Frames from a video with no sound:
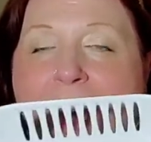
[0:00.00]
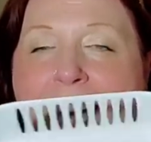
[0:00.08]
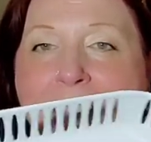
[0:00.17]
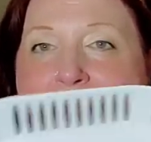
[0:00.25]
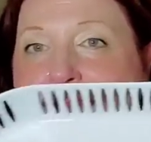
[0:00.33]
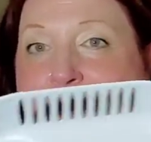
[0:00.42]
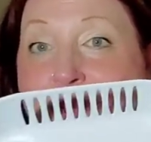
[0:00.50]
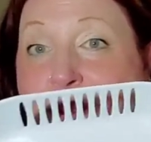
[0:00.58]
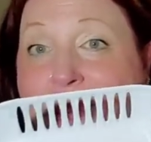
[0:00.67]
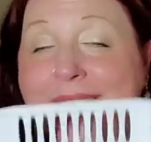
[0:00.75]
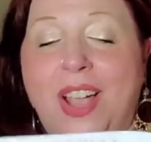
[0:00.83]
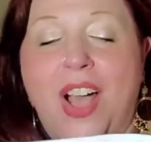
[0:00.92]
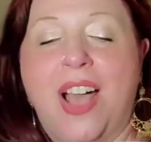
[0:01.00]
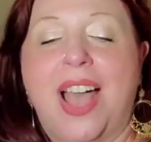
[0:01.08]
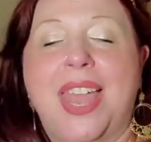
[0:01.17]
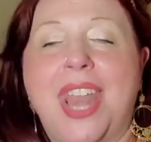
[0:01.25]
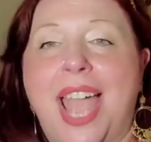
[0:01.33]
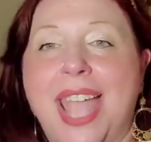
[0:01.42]
Um, moving
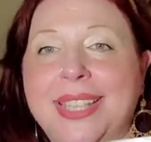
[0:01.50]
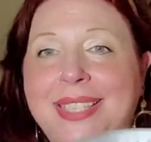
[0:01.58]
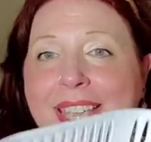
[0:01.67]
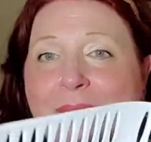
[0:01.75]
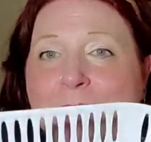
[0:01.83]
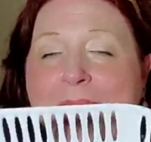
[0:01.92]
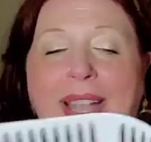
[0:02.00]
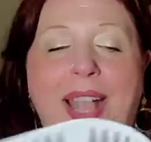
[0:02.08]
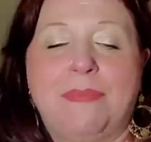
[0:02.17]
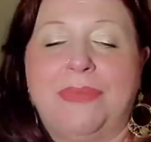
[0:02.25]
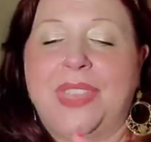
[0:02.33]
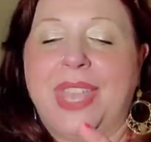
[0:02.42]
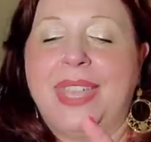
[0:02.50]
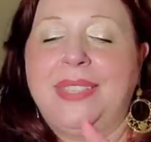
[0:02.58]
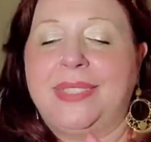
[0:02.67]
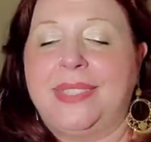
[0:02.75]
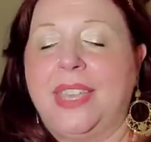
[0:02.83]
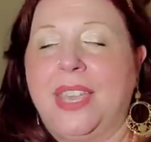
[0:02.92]
on, I did pick up
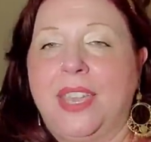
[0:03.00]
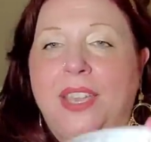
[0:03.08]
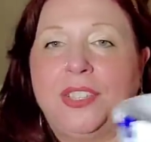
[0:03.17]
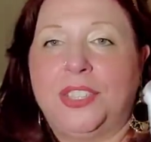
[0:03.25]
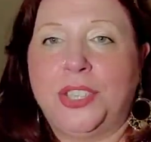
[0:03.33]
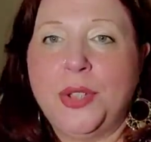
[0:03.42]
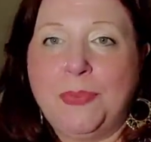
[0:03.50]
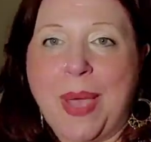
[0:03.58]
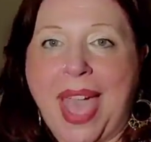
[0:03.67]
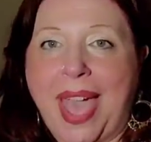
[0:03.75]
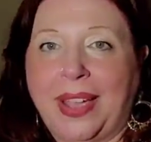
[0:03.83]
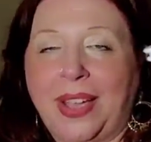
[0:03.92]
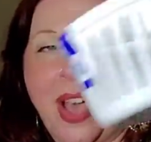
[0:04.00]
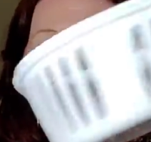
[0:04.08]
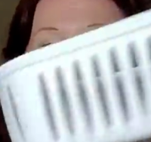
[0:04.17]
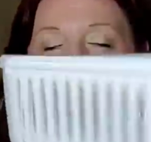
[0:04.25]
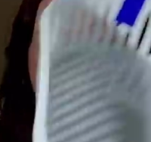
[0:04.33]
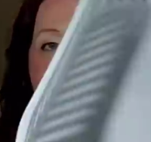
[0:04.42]
this two pack
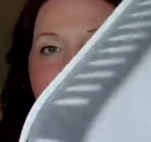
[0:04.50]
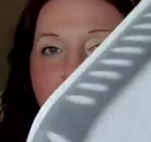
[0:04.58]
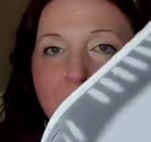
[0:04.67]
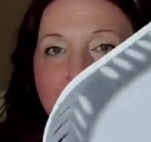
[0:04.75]
of